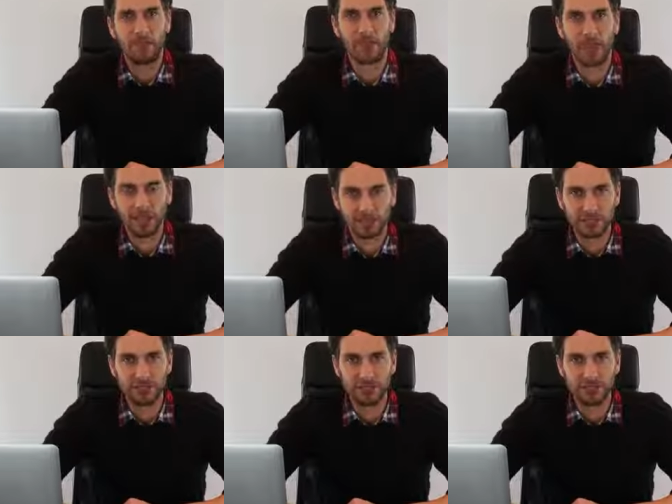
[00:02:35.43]
My
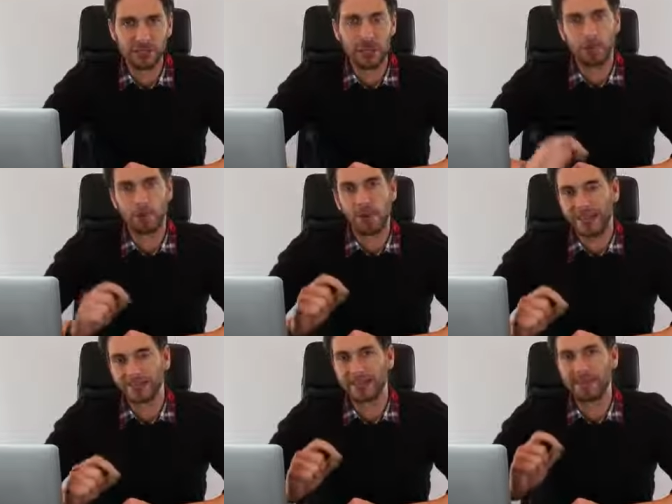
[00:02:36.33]
customers are
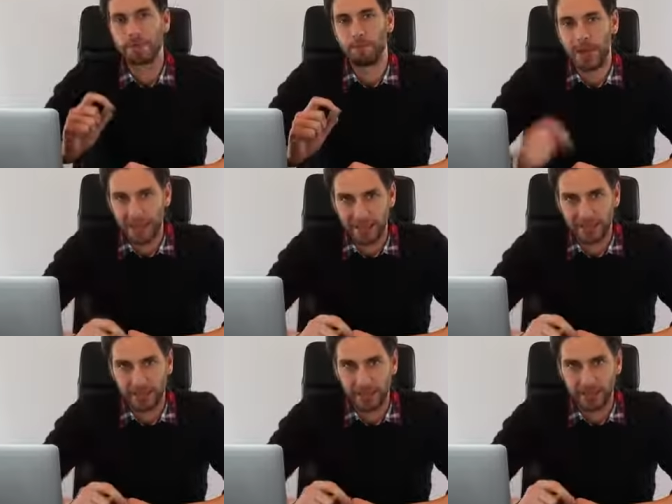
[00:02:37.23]
practically
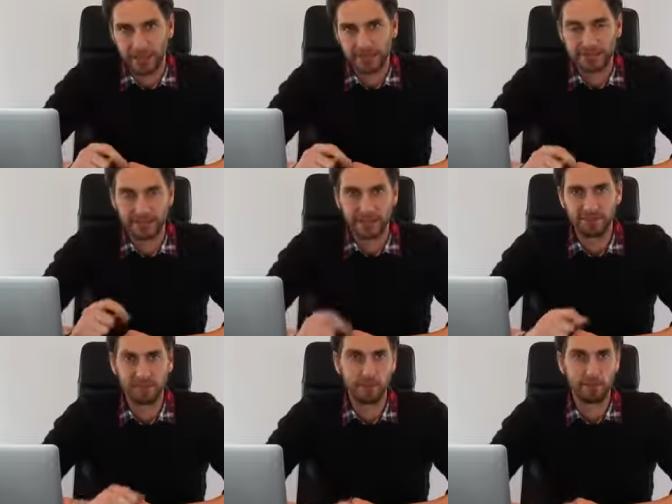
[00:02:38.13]
begging me to
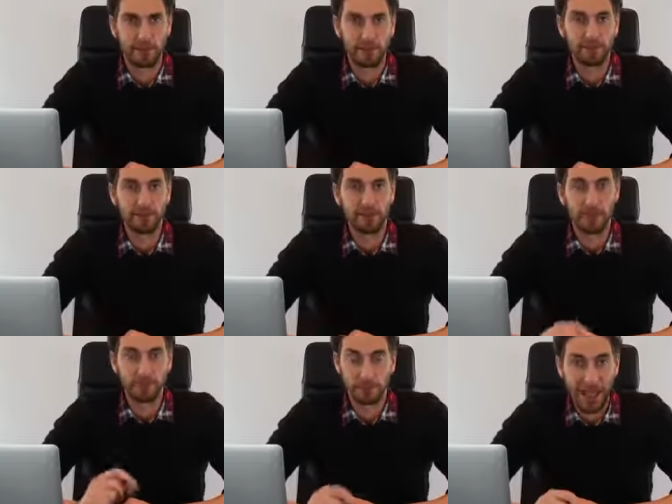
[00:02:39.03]
give me money,
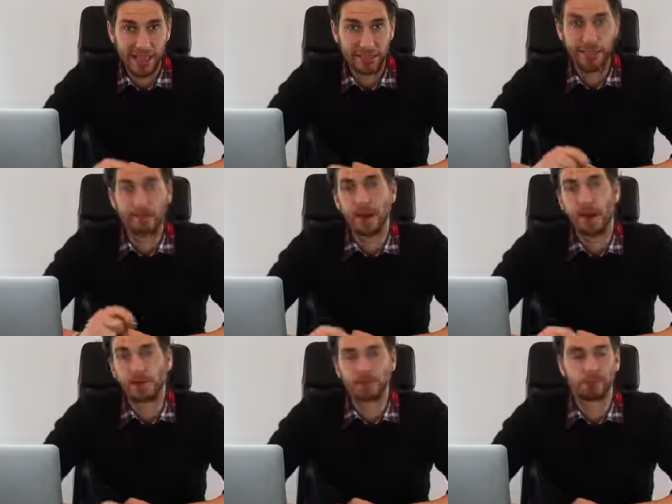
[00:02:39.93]
to pay me and
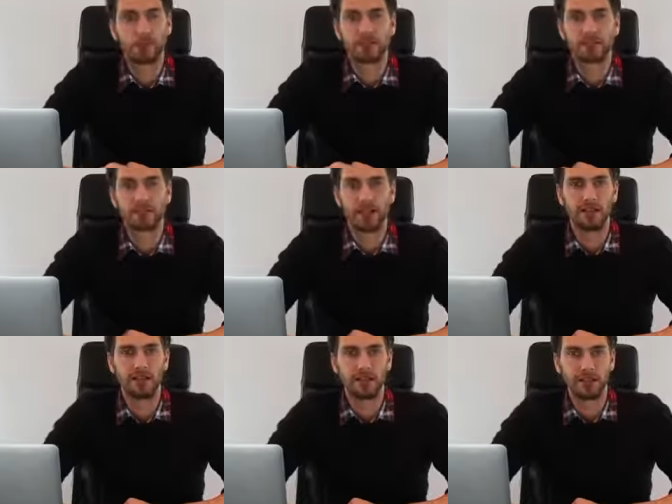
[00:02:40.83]
purchase products and
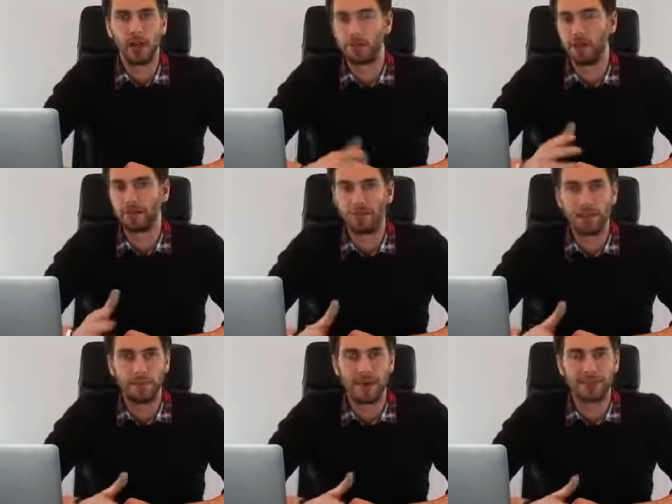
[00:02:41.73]
services that I'm either
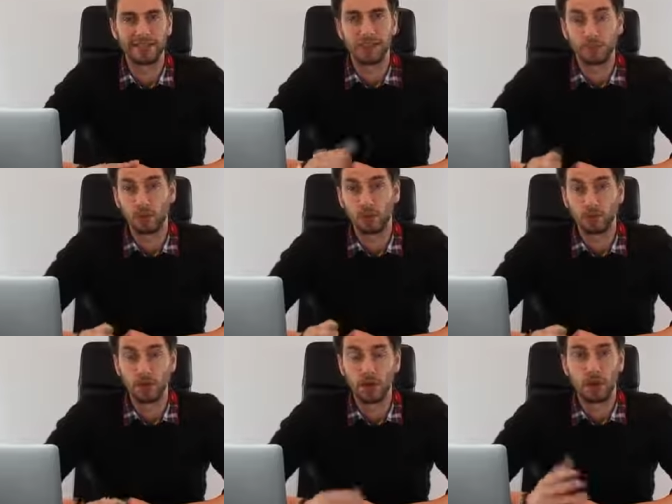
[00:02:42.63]
recommending,
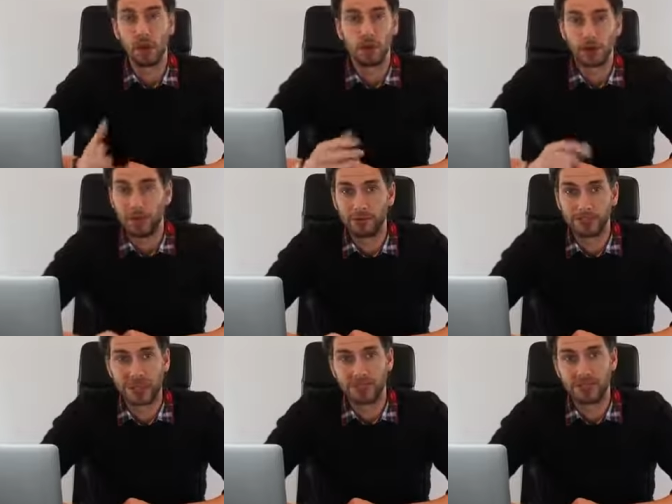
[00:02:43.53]
endorsing, or
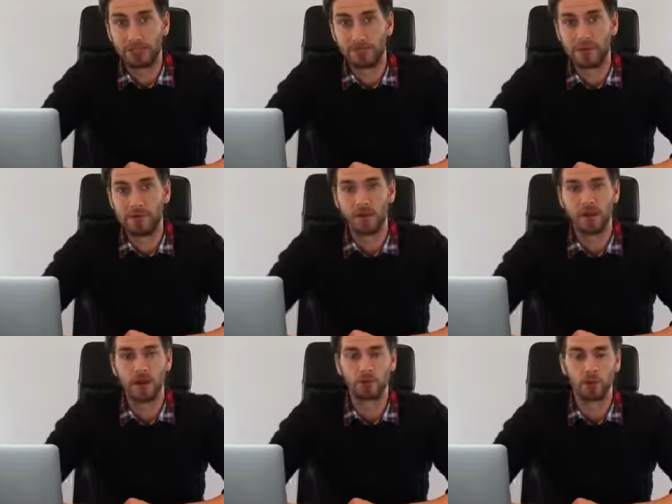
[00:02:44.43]
nowadays some of my
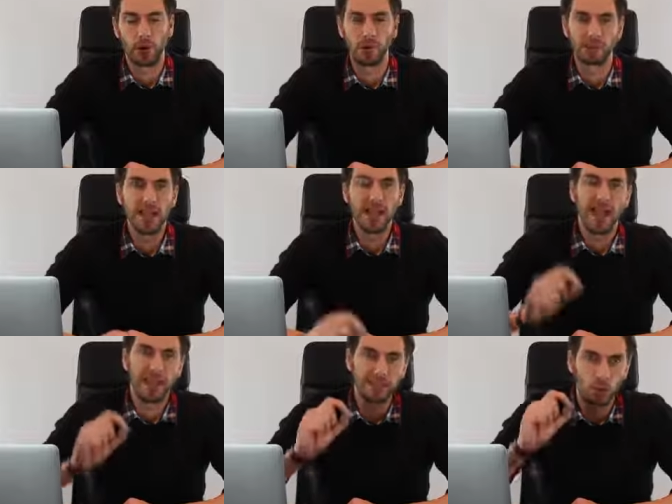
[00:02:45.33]
very own products.
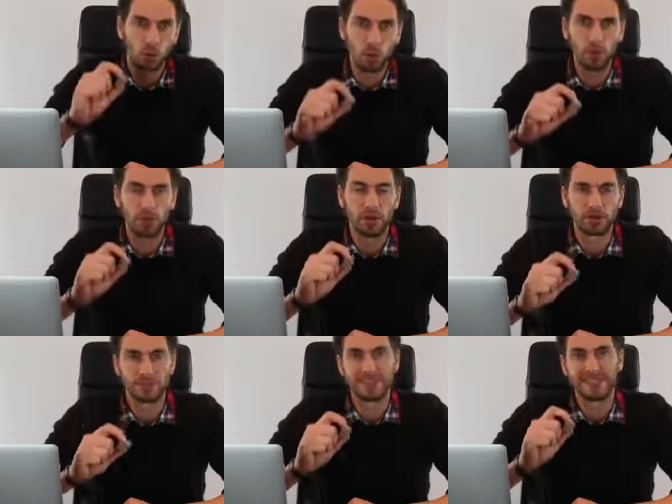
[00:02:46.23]
And it's all
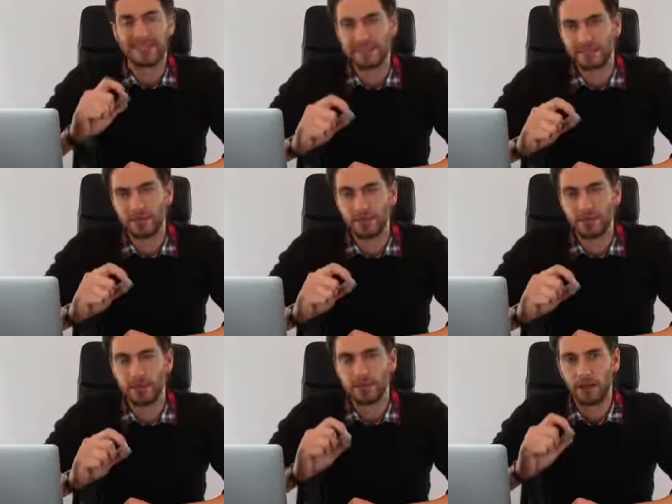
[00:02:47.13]
because of a
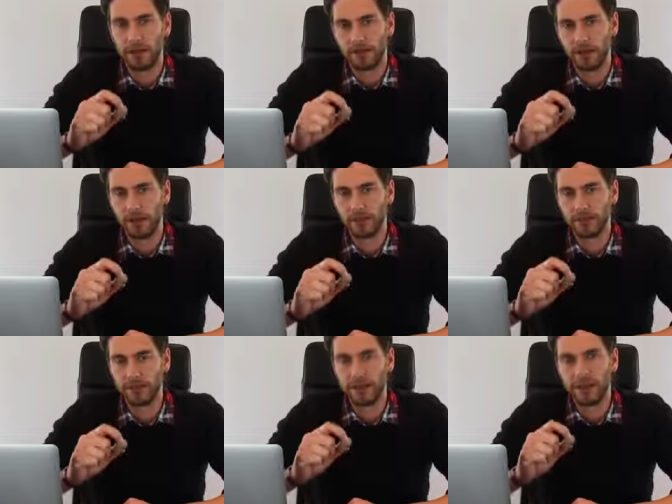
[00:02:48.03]
system that I've
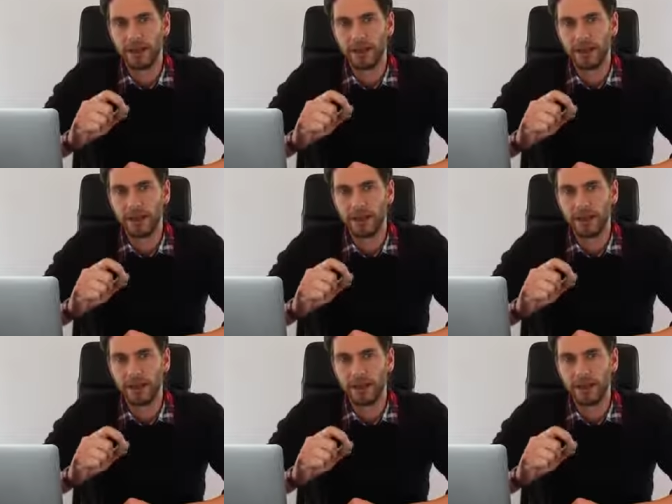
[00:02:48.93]
learned.